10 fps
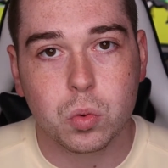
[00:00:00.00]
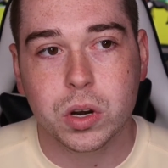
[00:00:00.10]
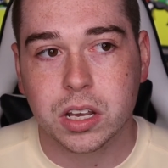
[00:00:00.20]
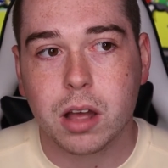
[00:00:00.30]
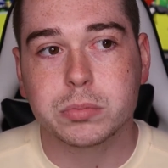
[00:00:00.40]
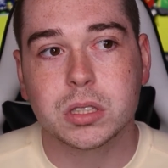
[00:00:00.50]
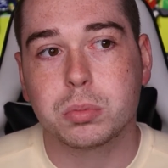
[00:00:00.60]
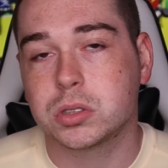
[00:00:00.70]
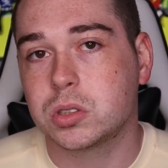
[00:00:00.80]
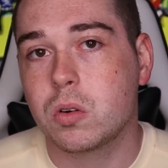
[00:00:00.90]
when it comes to the
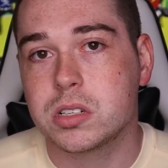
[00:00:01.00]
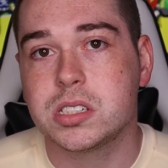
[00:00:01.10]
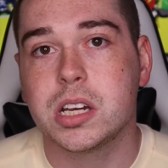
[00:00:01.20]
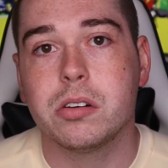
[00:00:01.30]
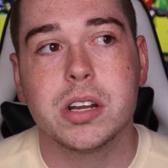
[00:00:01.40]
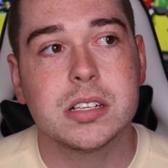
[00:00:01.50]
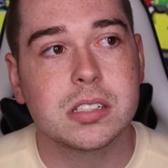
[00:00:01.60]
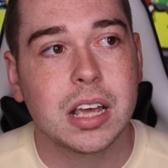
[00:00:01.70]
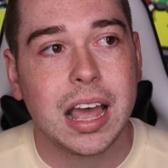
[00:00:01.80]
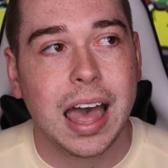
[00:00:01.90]
Persona series,